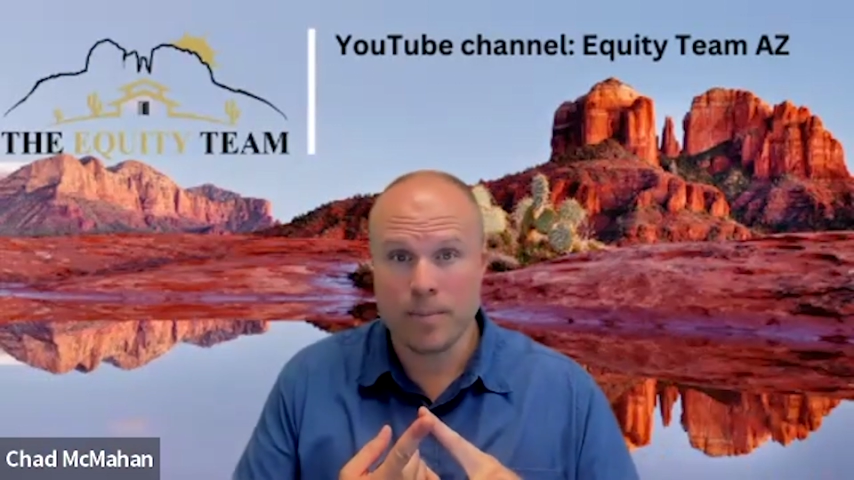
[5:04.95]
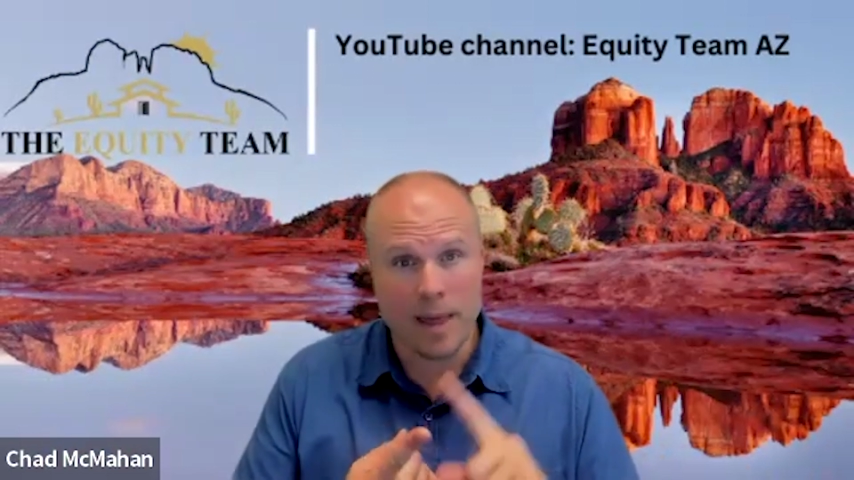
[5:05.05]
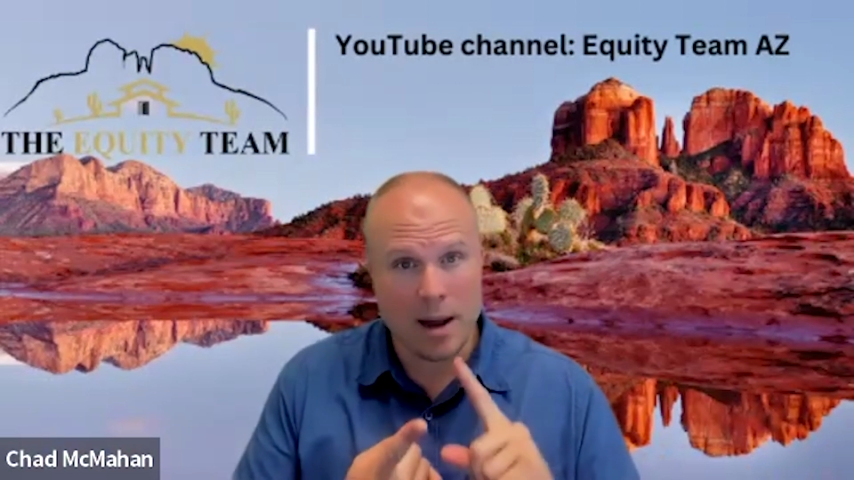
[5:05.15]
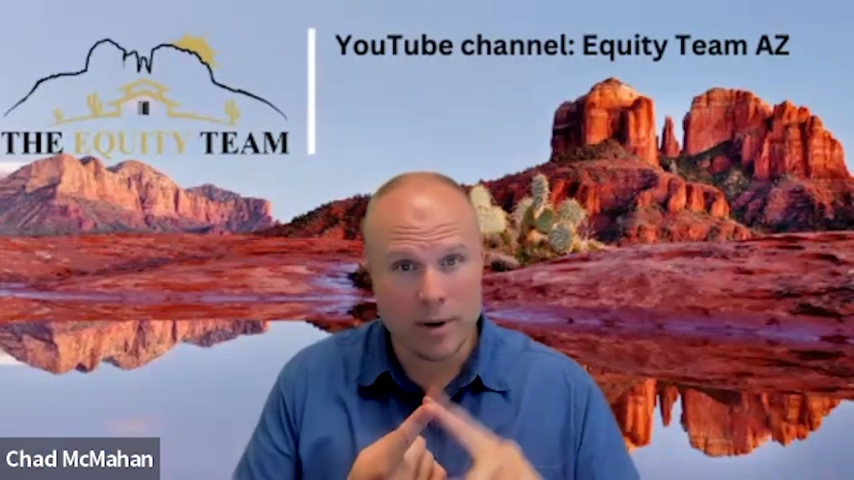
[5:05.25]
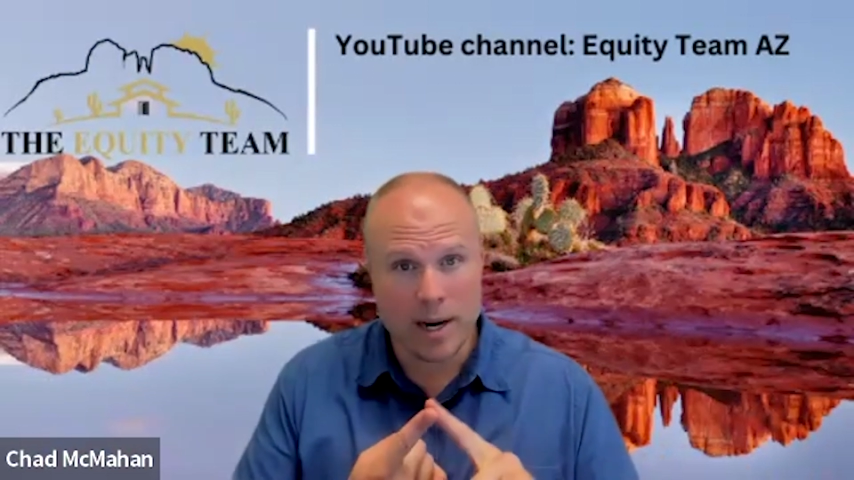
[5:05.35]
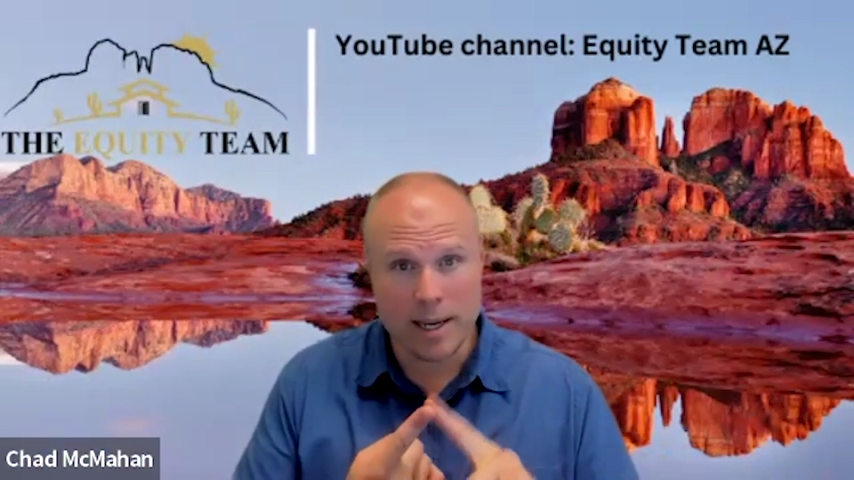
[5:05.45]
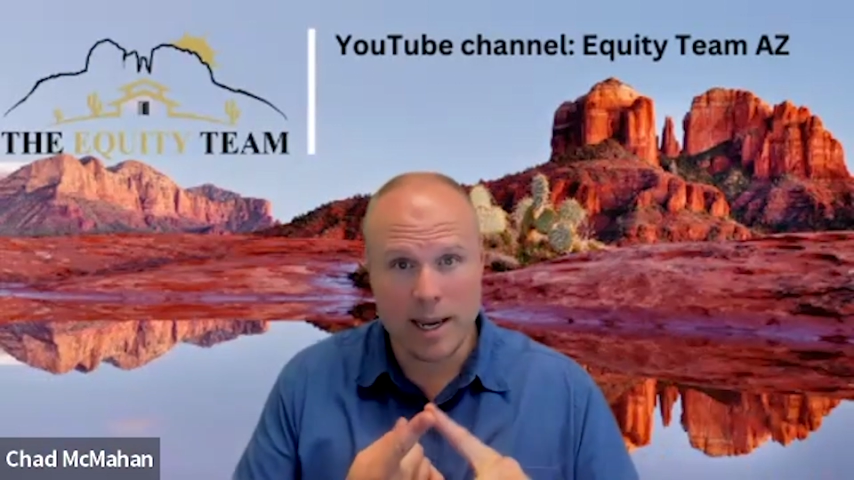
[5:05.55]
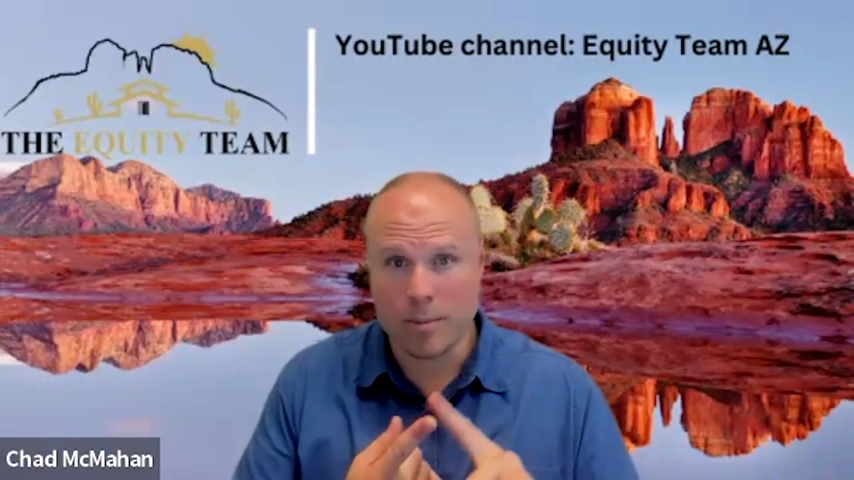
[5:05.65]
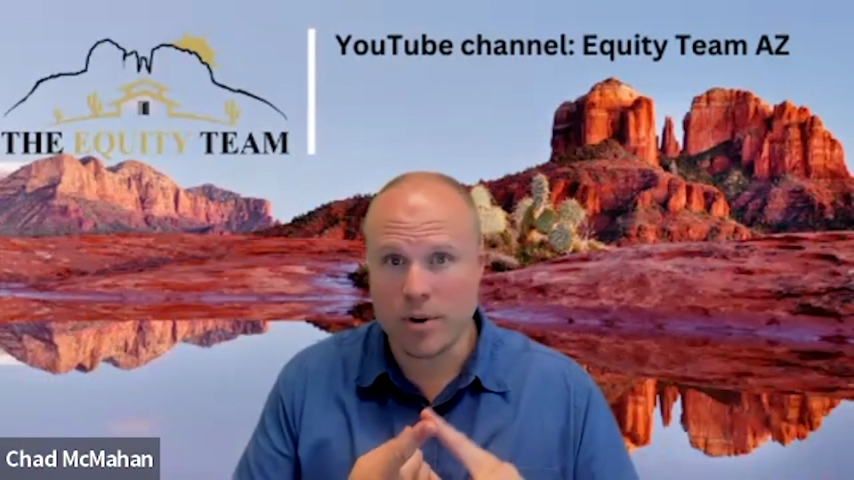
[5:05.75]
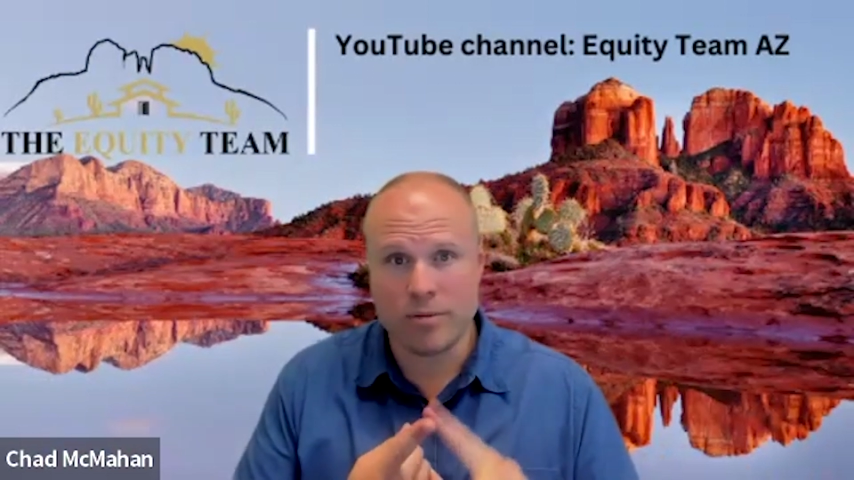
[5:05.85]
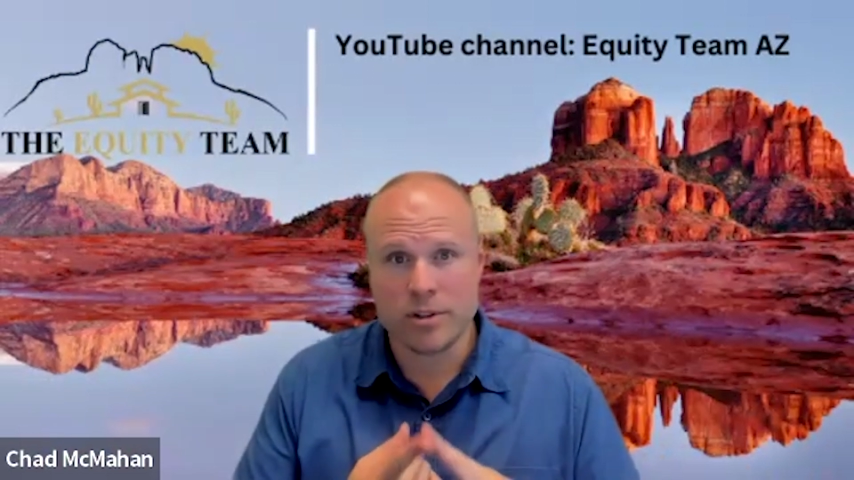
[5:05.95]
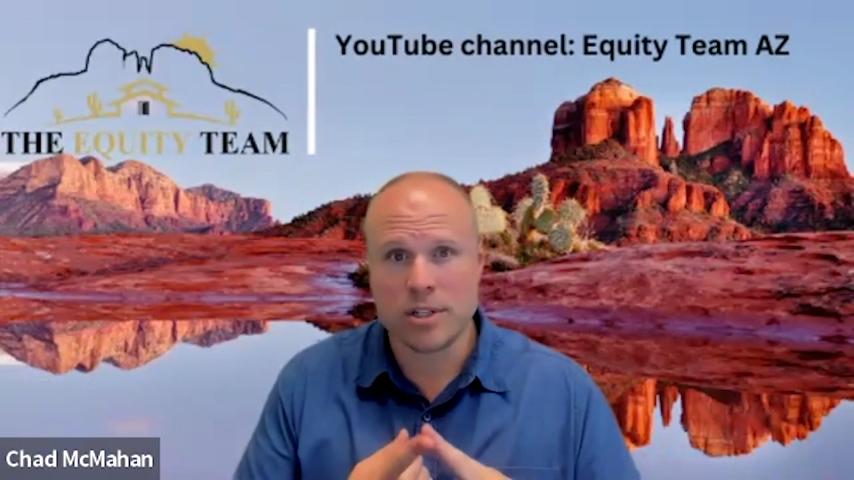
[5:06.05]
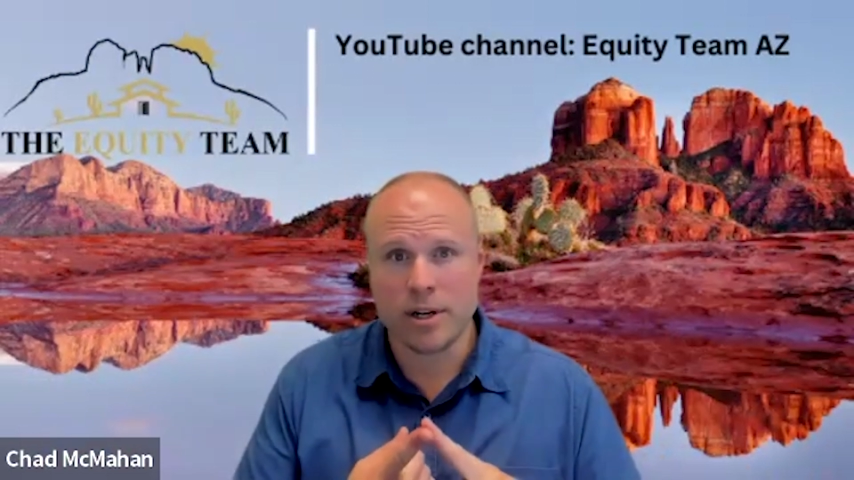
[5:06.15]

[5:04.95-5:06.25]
That one I can't preface